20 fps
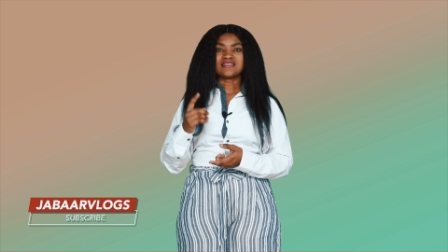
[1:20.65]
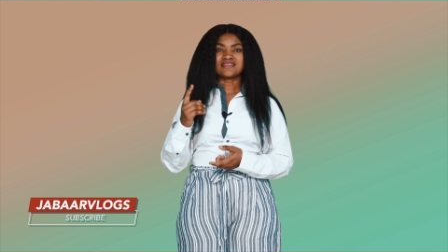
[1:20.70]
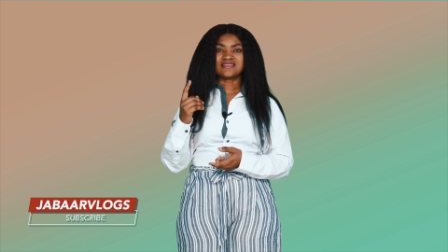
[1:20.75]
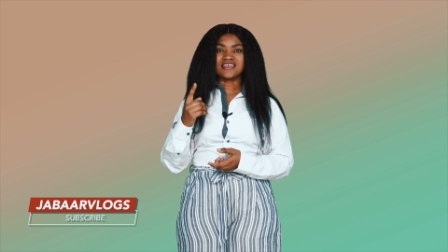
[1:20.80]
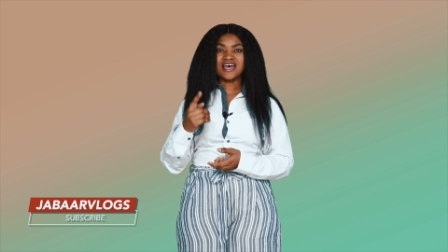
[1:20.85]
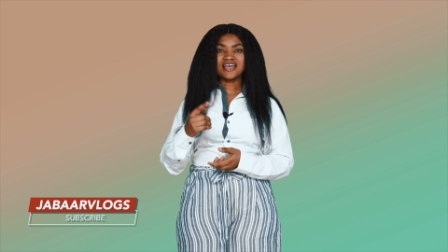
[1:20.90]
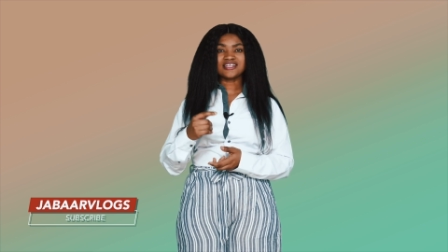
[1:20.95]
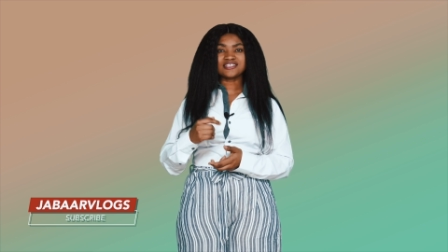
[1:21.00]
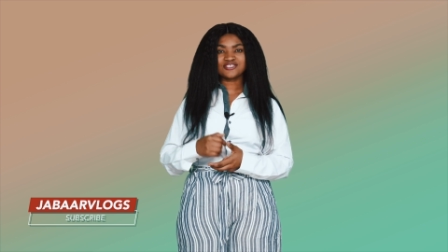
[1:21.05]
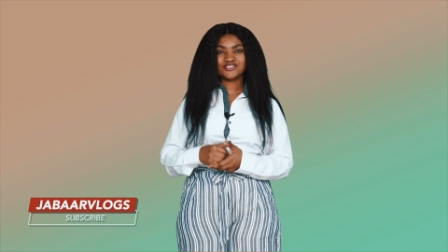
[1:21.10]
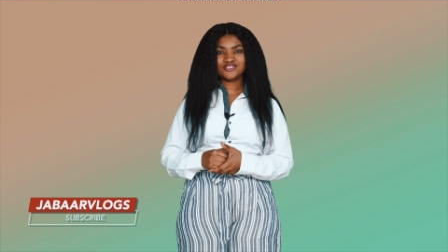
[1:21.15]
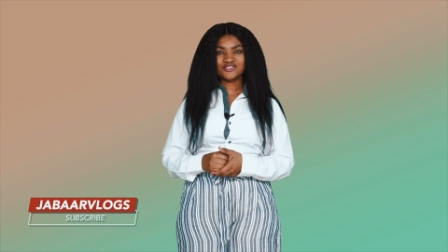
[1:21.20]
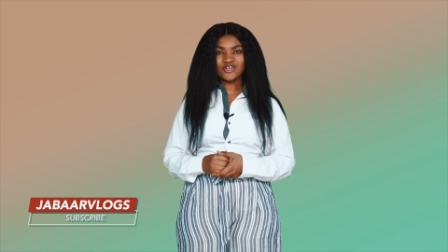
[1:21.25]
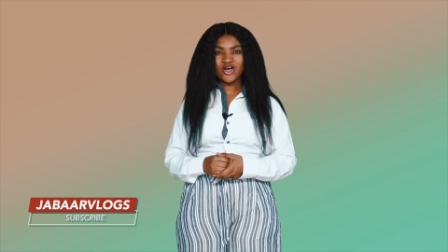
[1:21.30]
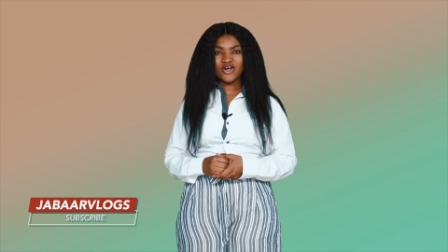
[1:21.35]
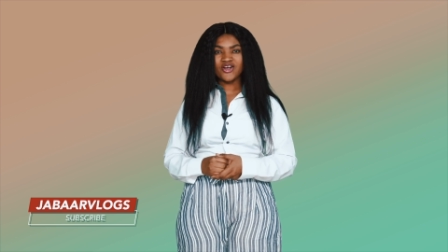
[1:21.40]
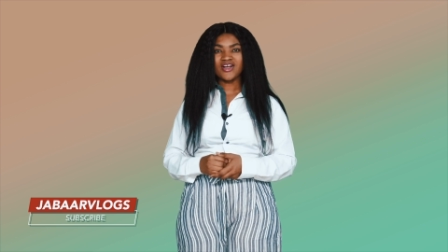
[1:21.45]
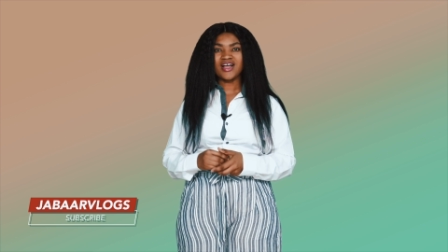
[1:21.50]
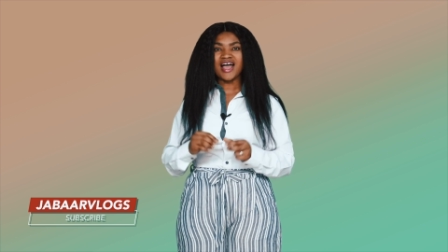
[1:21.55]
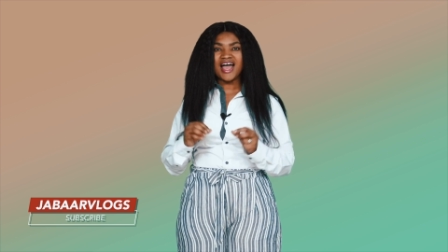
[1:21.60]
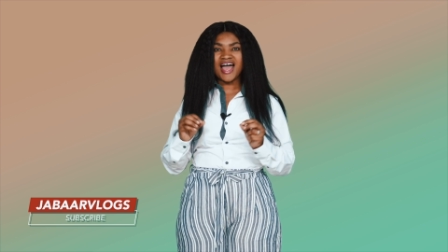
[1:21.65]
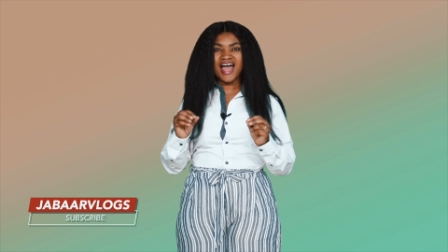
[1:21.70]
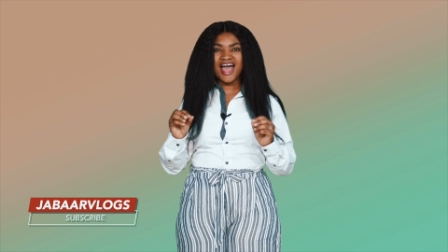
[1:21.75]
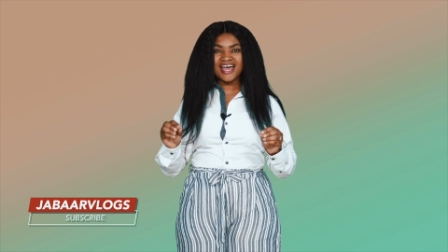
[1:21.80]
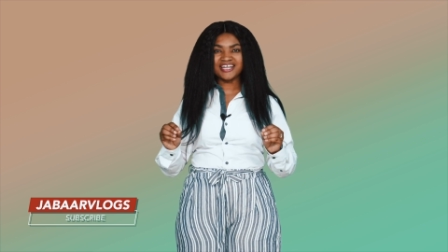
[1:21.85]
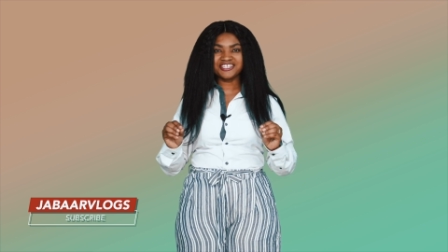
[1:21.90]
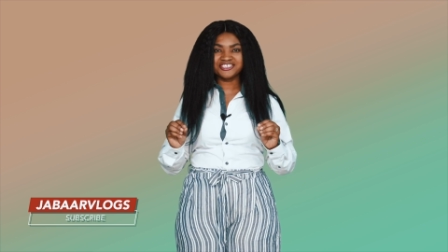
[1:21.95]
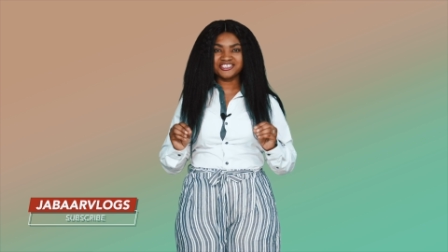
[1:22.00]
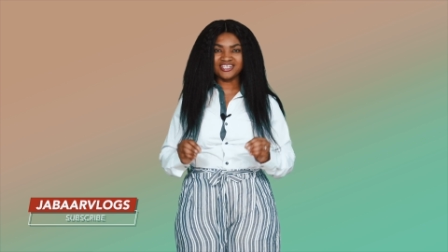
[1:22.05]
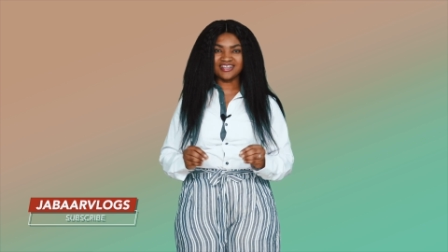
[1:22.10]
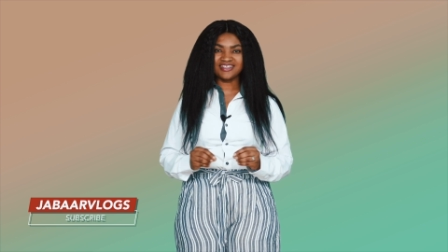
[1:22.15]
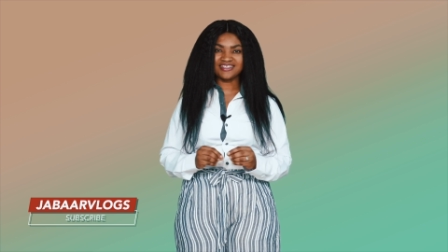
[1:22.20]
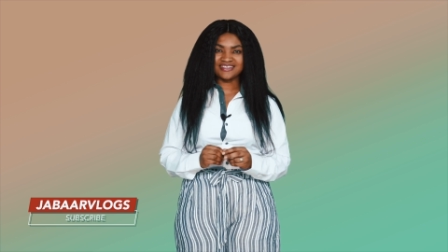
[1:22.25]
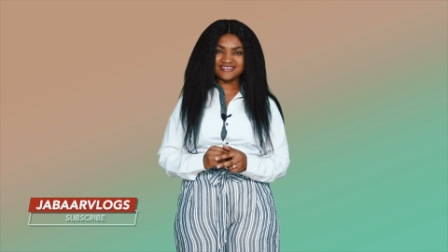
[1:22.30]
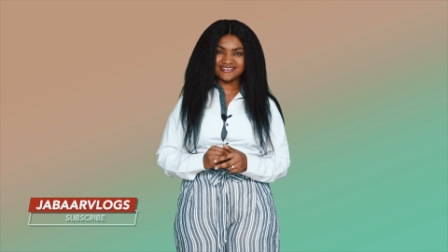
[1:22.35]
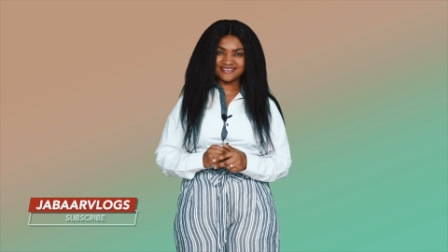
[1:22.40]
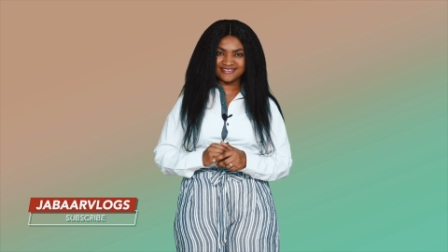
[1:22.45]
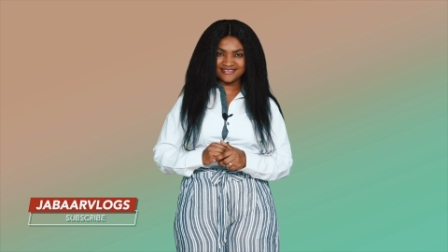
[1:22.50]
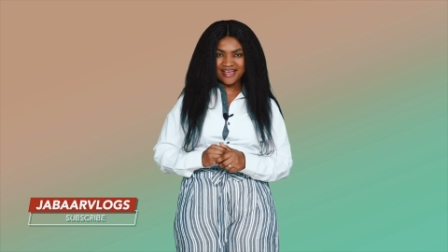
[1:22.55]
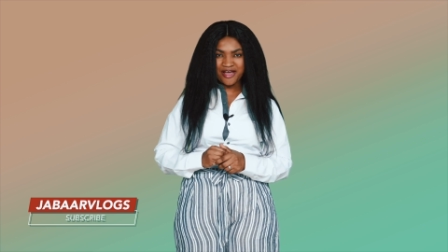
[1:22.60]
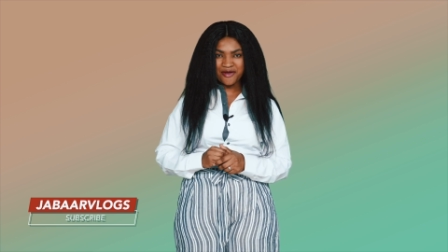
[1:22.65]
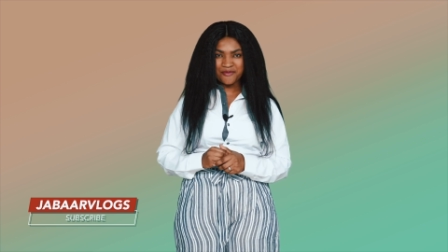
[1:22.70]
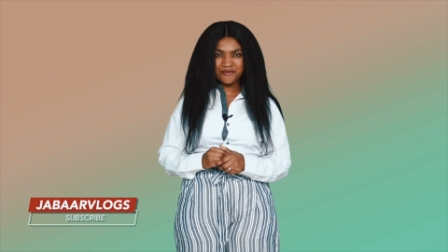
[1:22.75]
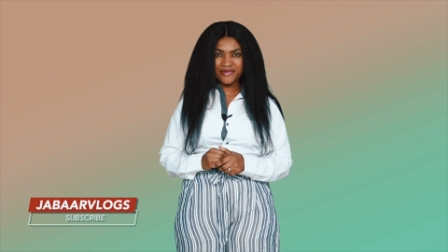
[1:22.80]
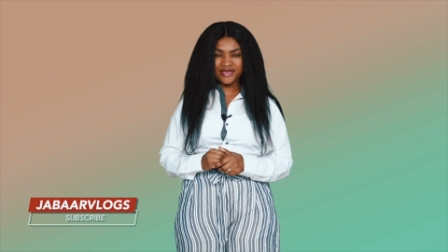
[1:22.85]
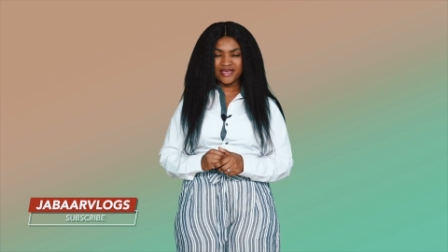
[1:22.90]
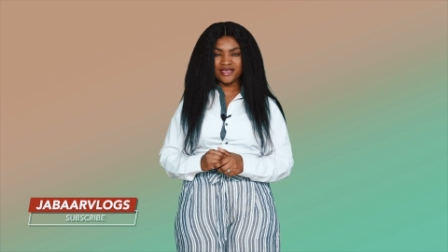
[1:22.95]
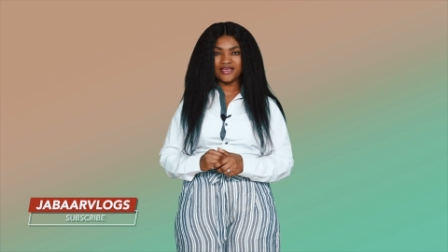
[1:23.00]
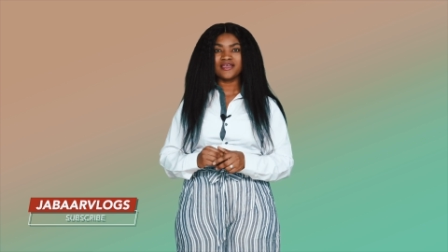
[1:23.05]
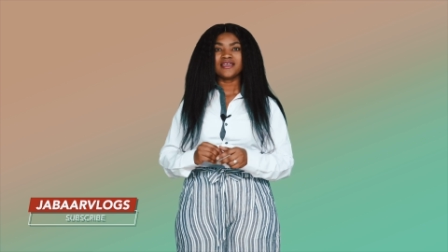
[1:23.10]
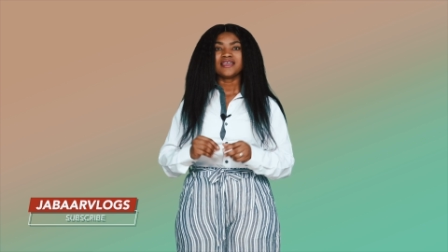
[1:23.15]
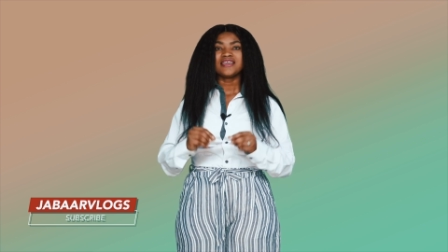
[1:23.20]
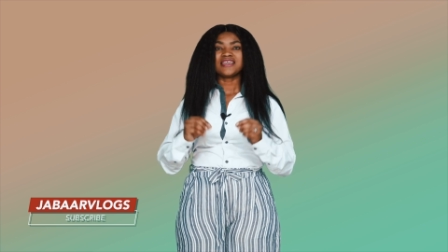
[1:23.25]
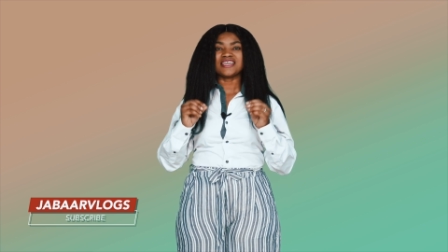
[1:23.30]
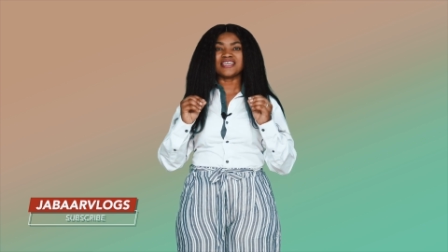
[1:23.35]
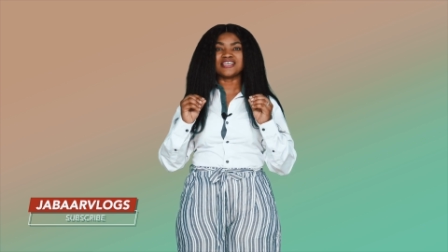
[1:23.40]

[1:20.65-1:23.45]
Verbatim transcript: That song, Achalizame,